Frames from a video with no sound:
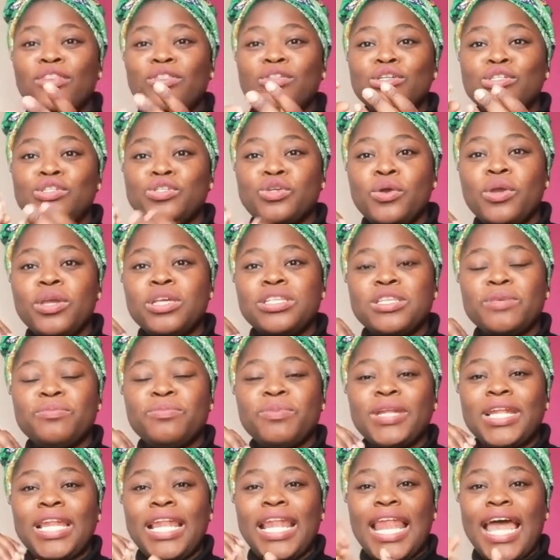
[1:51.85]
The dough is a
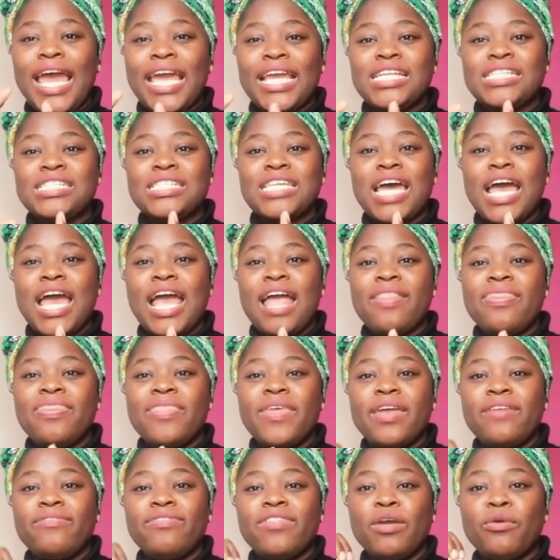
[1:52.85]
bit lighter,
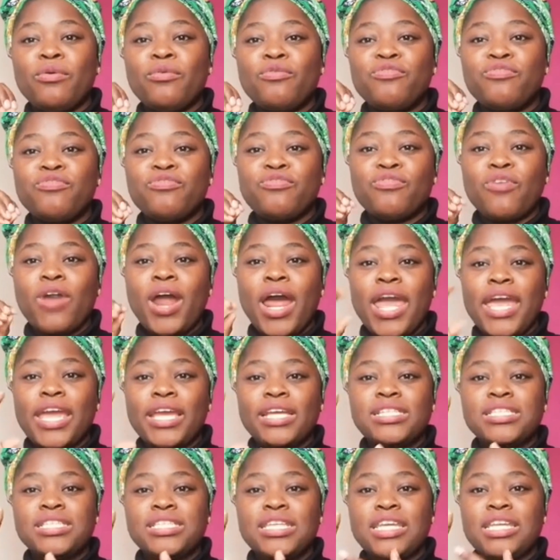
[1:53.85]
and then they will fry
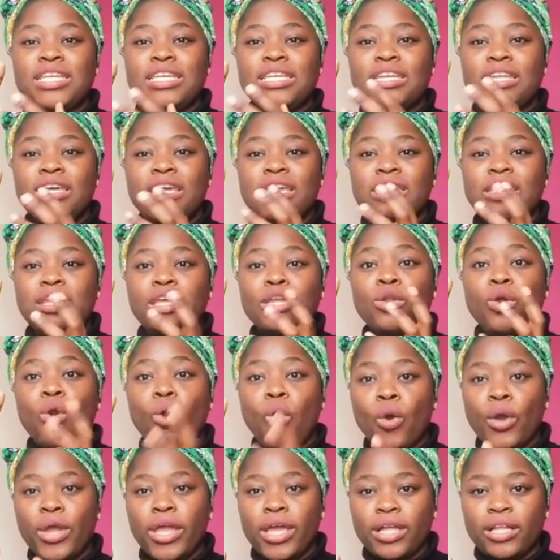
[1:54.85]
it in
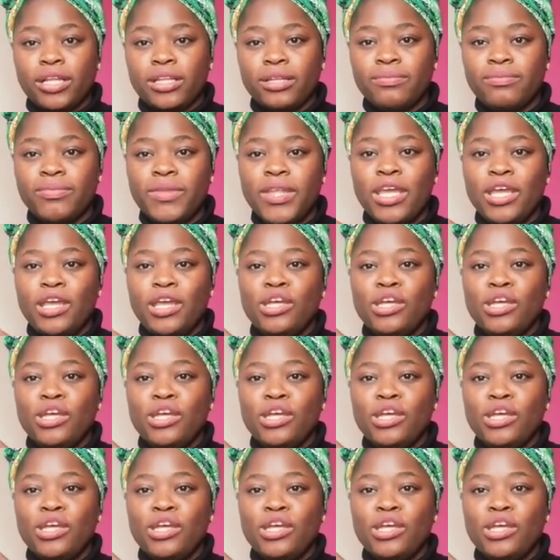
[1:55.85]
oil,